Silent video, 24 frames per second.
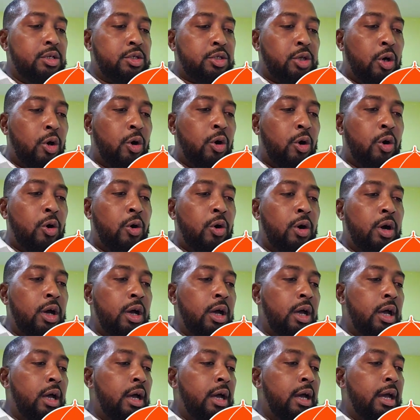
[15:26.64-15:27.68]
So
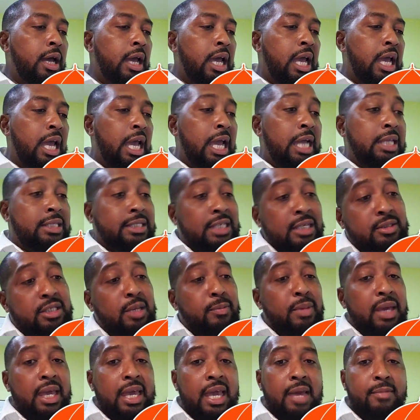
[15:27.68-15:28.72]
it seems
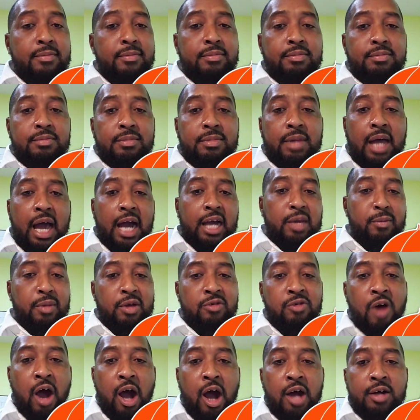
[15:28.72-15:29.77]
to be him. I could
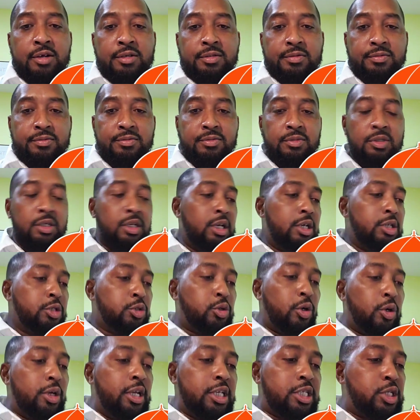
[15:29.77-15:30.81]
be wrong.
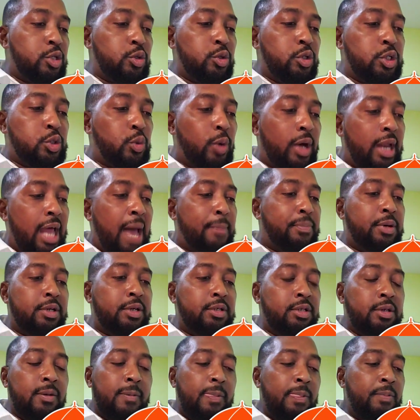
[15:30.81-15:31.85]
So this is what
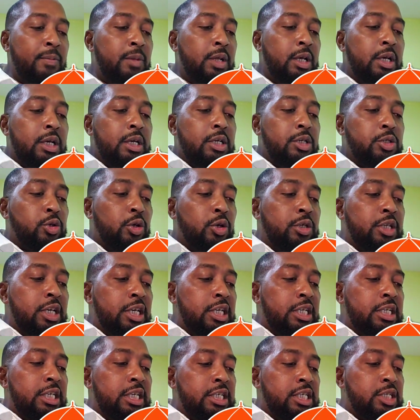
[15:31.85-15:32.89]
happened. So
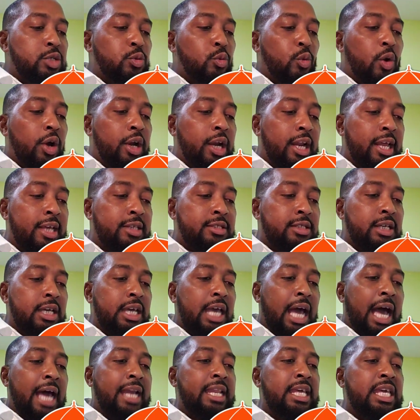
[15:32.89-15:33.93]
this is what it is.
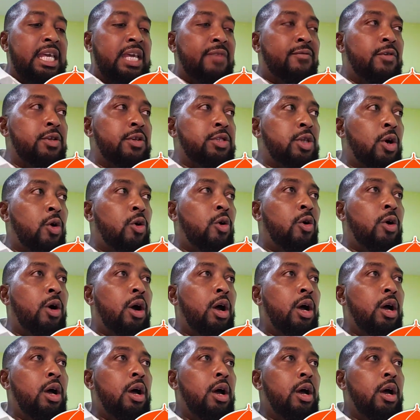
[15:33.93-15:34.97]
And even though